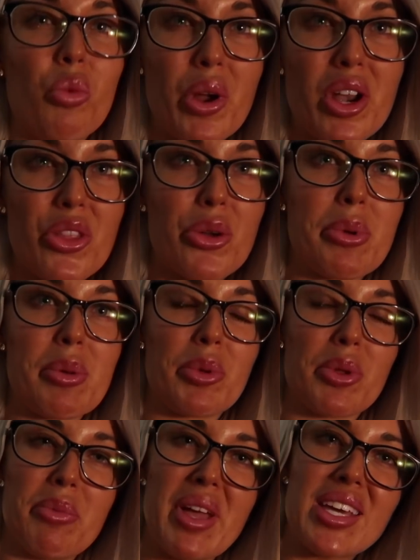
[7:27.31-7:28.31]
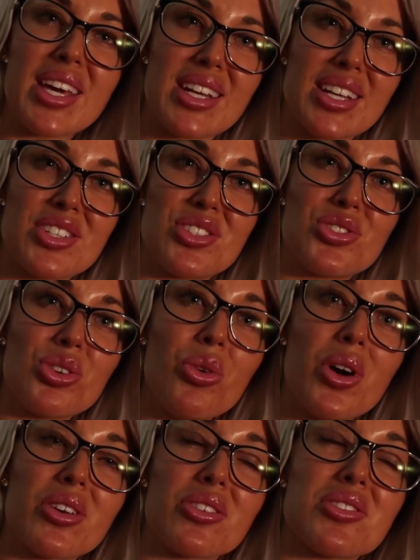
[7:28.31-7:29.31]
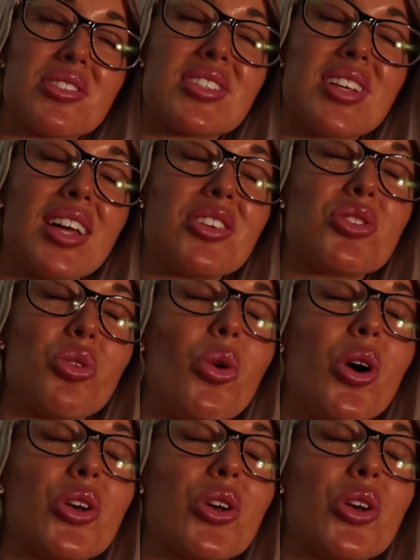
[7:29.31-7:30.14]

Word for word: want other people to make it. And I just don't understand.